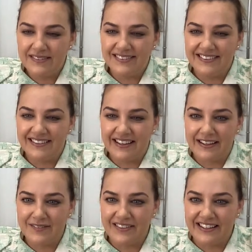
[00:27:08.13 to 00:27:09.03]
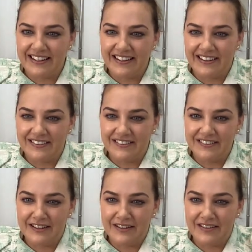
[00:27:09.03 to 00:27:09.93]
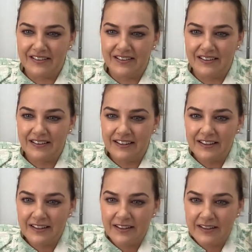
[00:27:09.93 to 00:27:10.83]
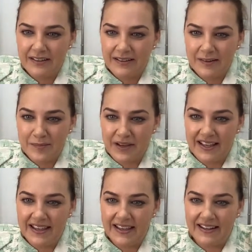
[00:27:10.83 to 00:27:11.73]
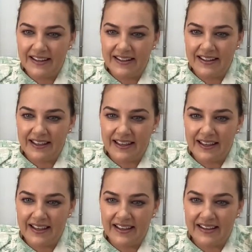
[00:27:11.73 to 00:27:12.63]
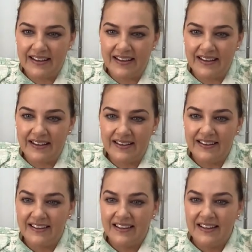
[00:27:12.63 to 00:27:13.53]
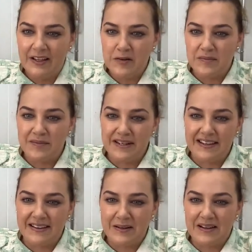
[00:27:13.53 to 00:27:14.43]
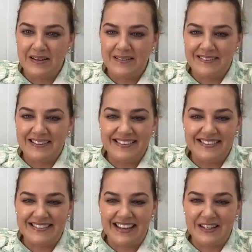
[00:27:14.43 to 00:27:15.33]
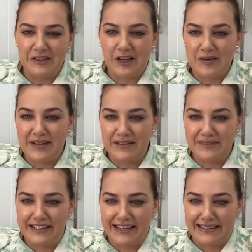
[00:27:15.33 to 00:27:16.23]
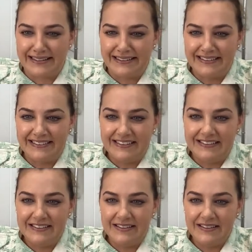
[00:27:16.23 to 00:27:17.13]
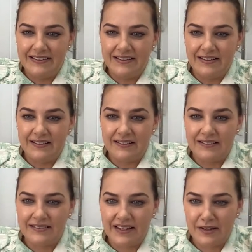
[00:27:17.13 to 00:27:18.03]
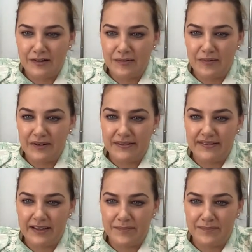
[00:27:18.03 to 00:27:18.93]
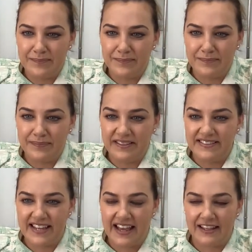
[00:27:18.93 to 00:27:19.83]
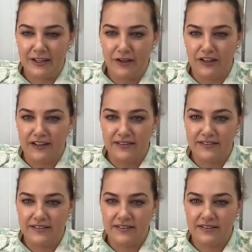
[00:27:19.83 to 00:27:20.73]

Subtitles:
Okay, Winnie, I don't know. My heating and air... Winnie, I don't understand your comment, Winnie. Dayle, what a fitac unit.